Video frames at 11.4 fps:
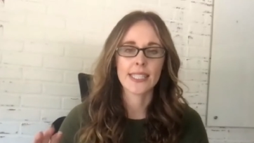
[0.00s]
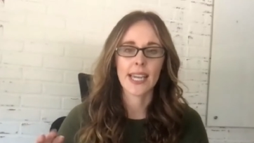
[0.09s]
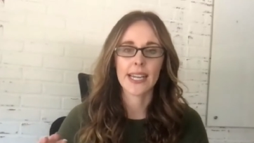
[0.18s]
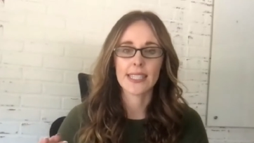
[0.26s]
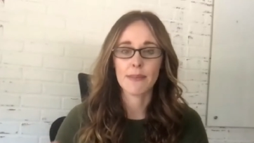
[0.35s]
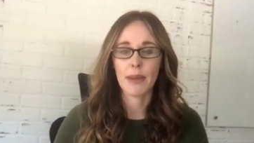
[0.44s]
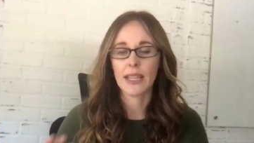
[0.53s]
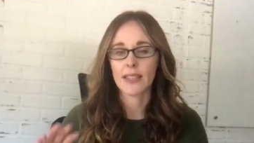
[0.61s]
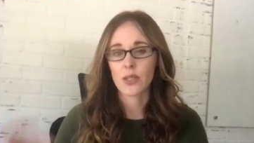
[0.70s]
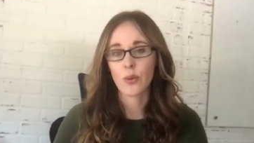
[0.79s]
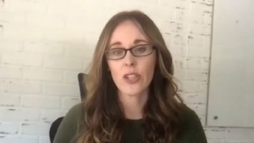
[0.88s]
decided to
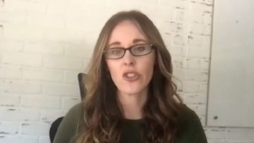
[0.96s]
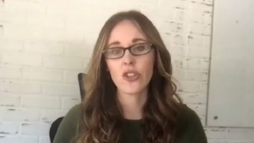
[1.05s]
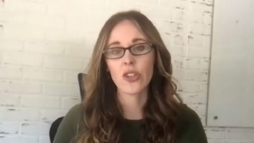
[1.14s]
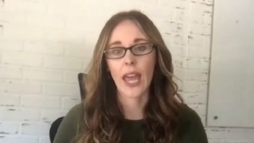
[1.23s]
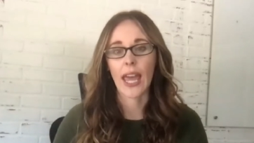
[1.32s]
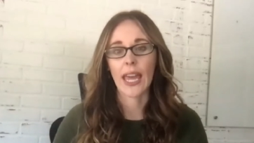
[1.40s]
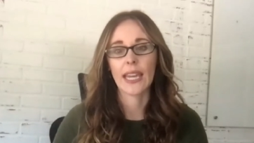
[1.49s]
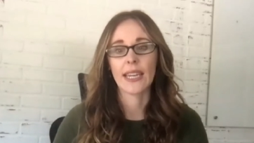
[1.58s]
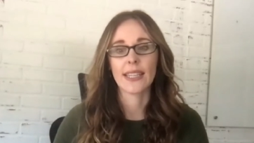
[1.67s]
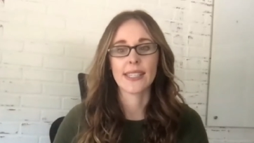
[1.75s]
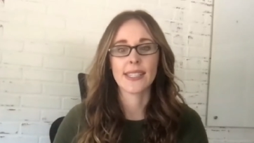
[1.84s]
make the switch.
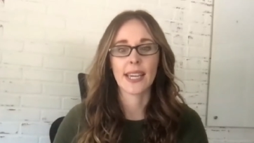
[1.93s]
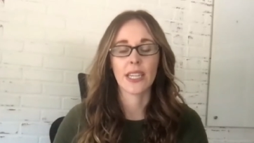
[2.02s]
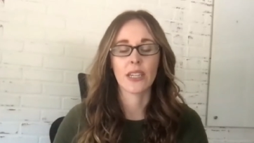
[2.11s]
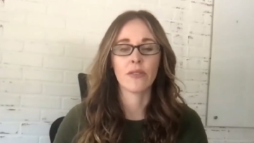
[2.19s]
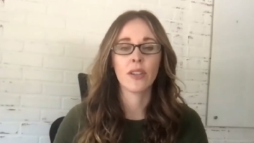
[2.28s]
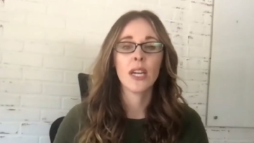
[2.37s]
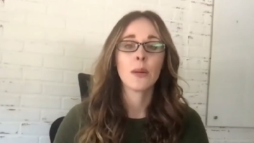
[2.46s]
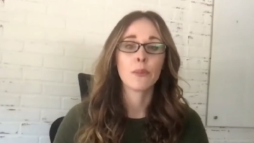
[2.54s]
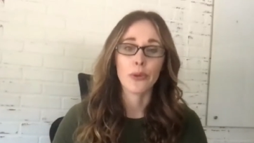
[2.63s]
And instead of